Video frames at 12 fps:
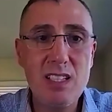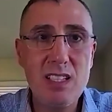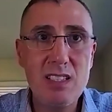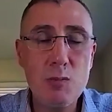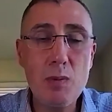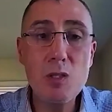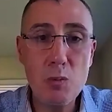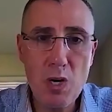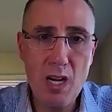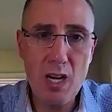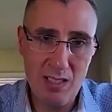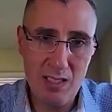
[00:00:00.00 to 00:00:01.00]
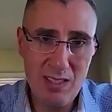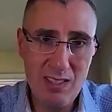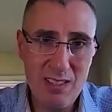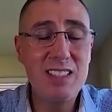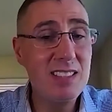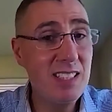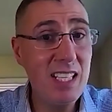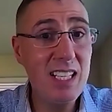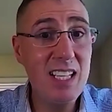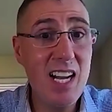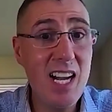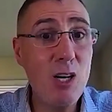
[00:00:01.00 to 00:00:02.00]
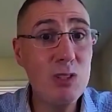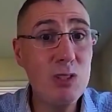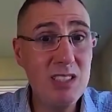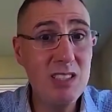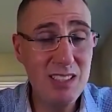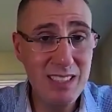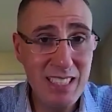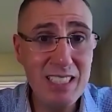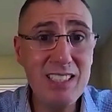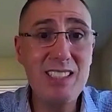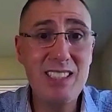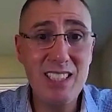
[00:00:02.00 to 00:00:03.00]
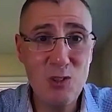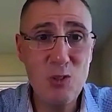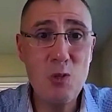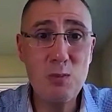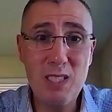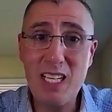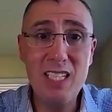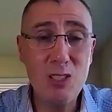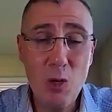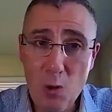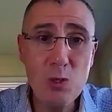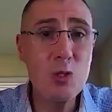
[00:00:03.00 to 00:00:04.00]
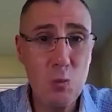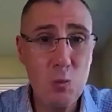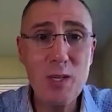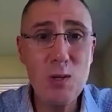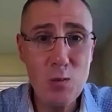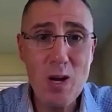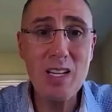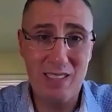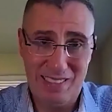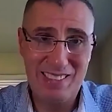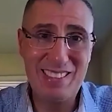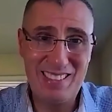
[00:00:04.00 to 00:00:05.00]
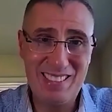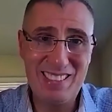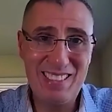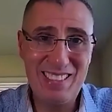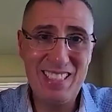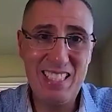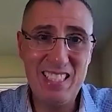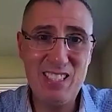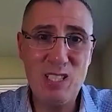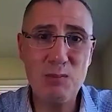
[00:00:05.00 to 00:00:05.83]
to my surprise, they outdid the group that I coached one-on-one. You see what I'm